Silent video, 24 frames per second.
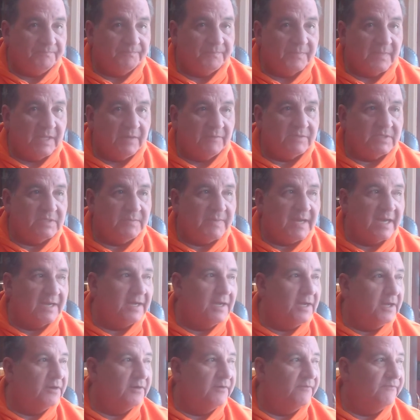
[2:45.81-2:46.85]
There was about
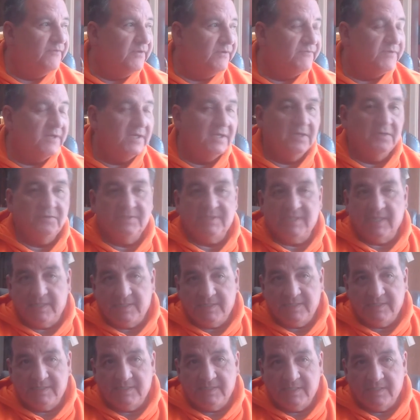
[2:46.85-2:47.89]
150
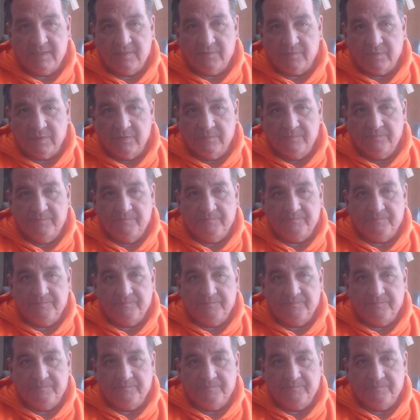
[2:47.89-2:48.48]
Osages in the room.